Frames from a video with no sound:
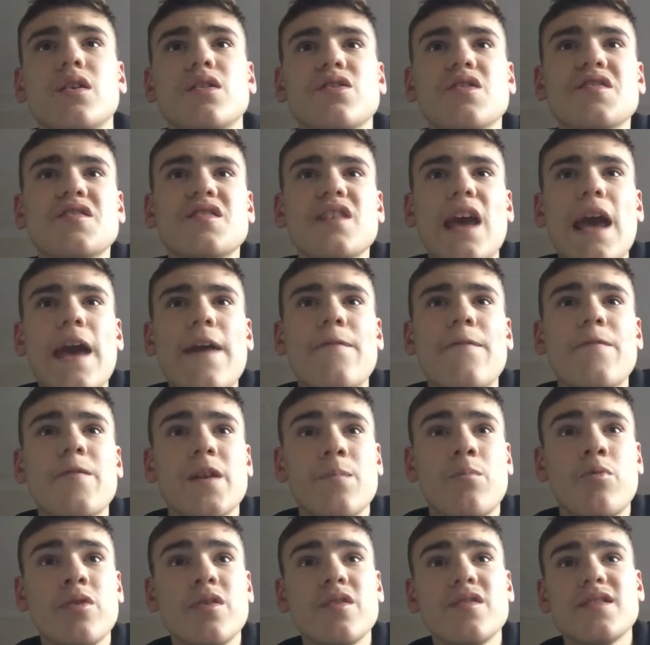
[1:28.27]
just the effort
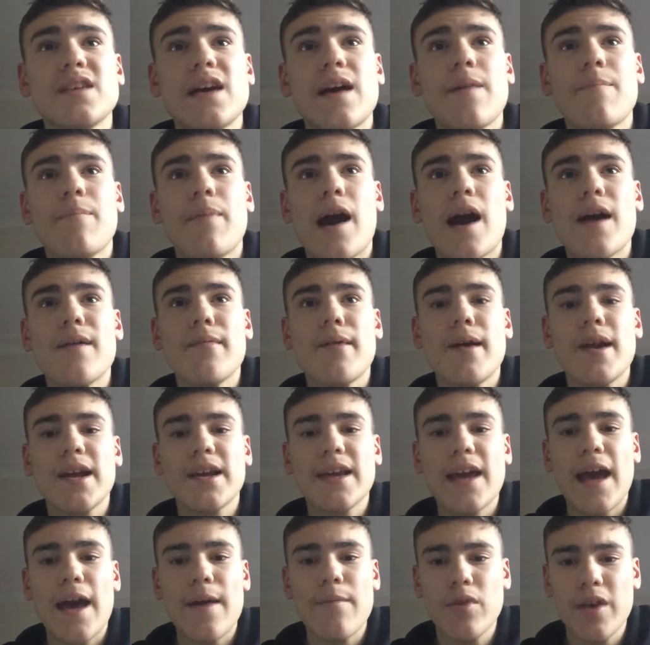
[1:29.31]
he put into that Parramatta
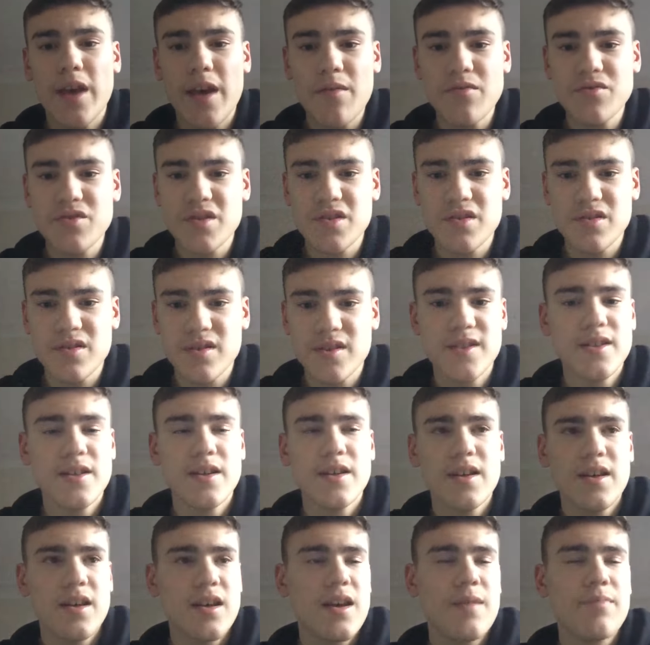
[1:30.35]
game, he
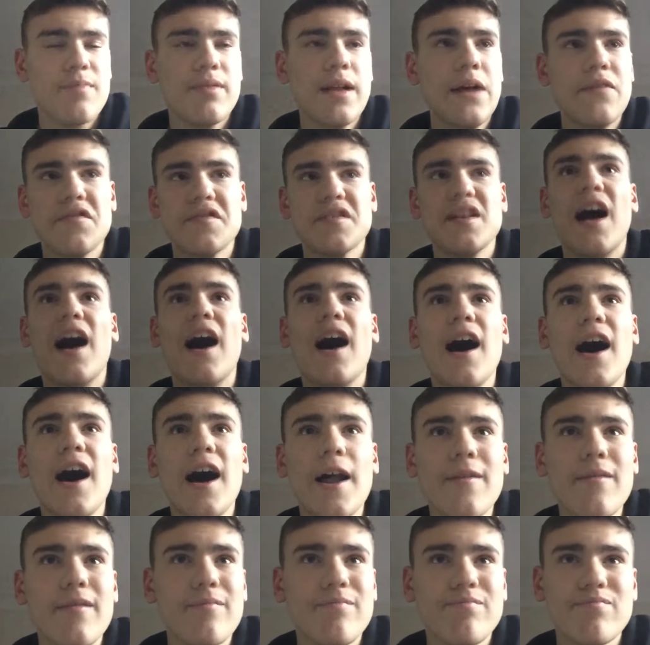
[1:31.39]
played with his
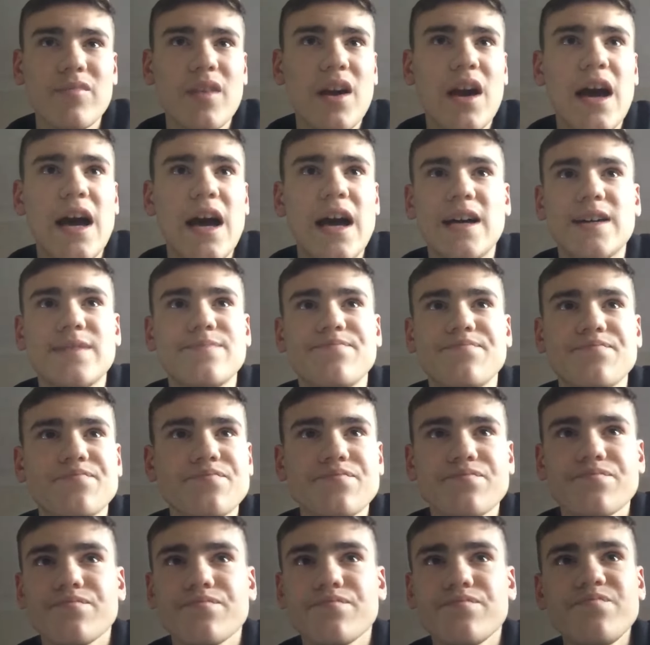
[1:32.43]
heart. I
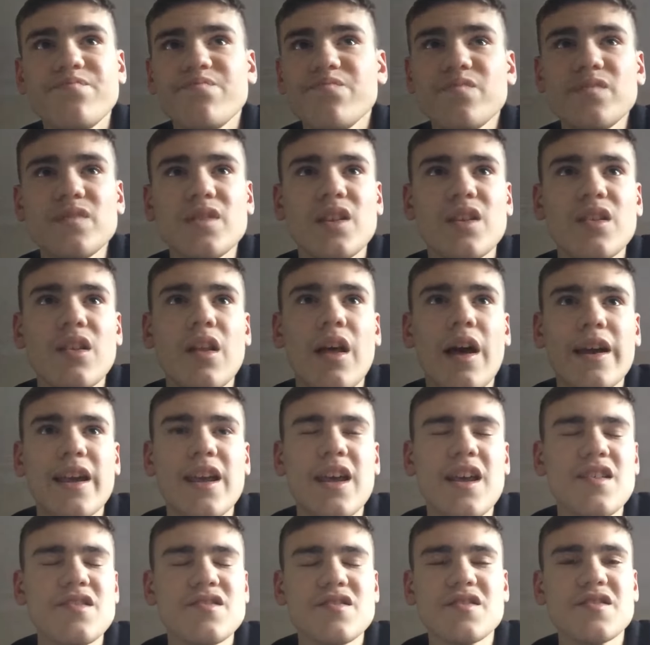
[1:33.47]
think
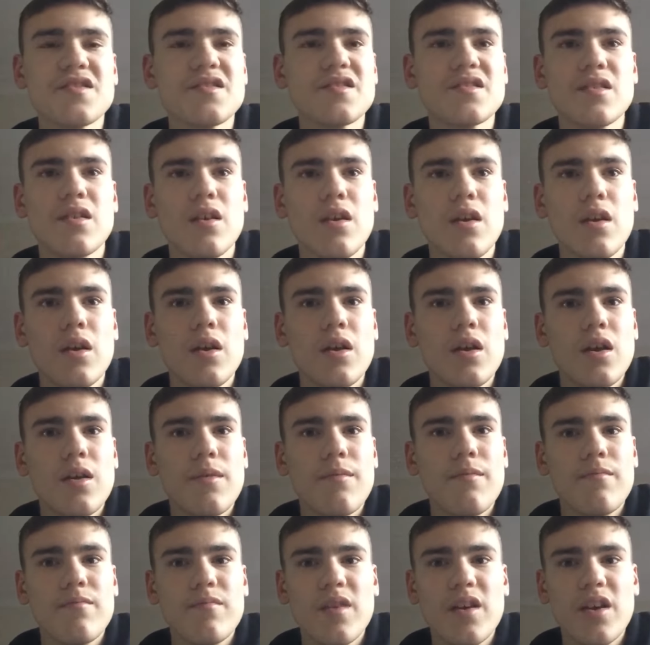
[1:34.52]
he
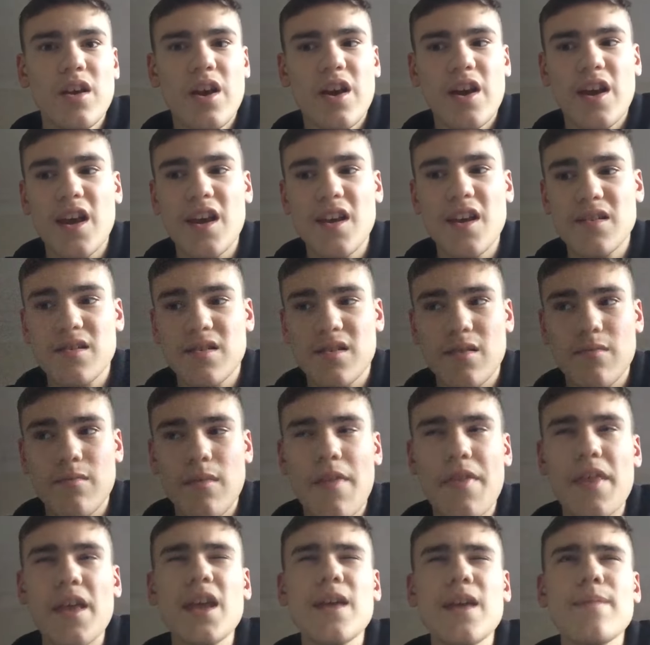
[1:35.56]
made
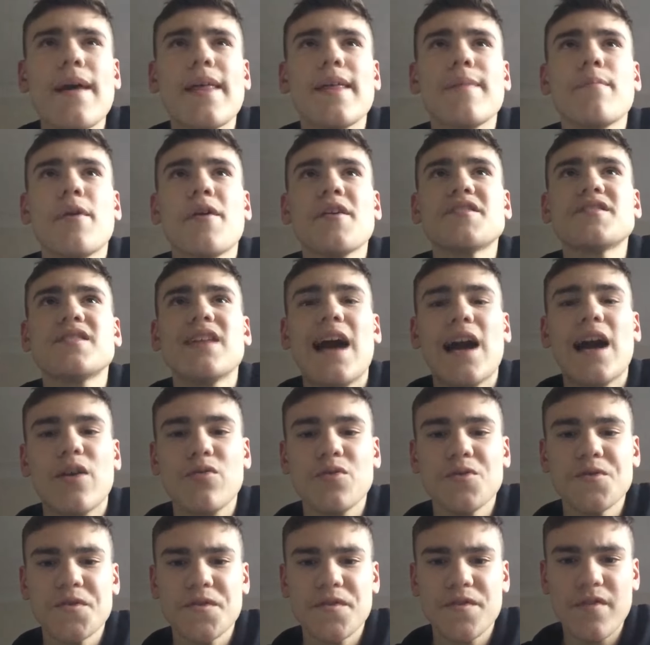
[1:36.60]
the most
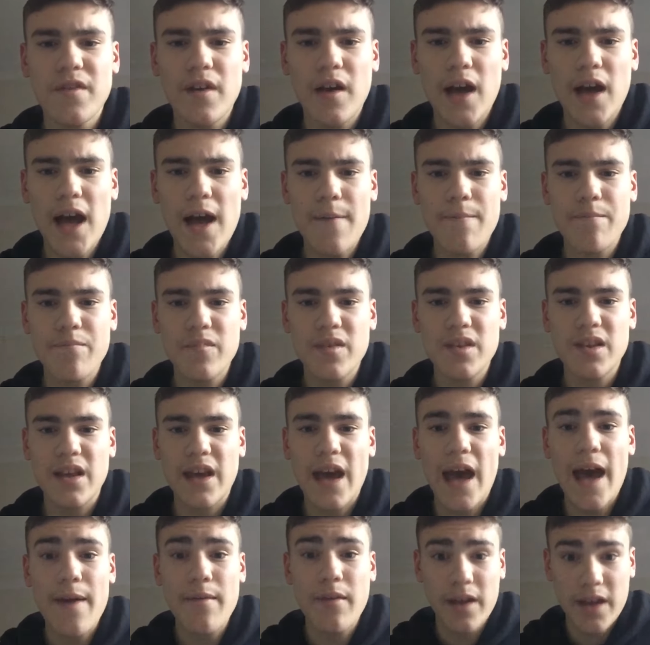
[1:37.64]
tackles in the
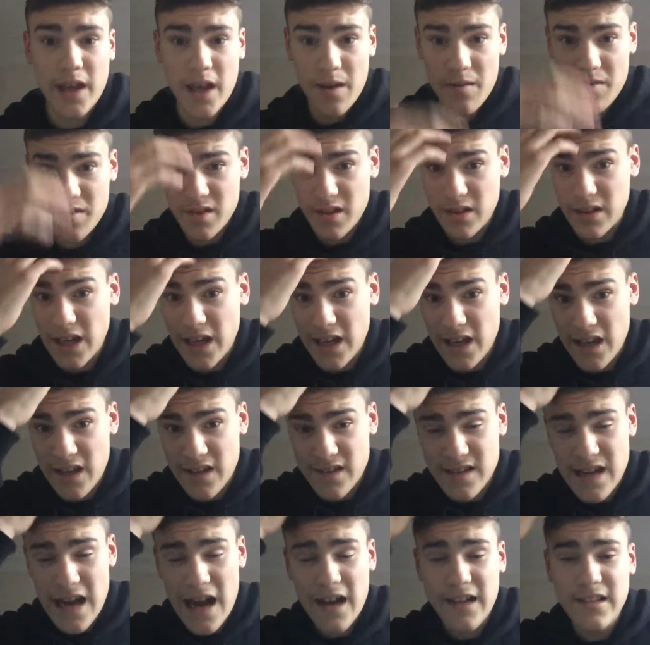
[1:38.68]
game. Like, he was the
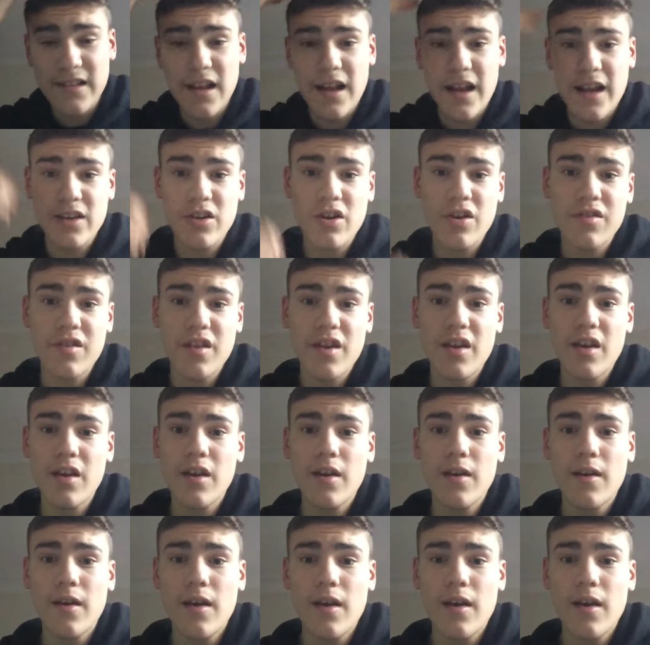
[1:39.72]
leading tackler and got the,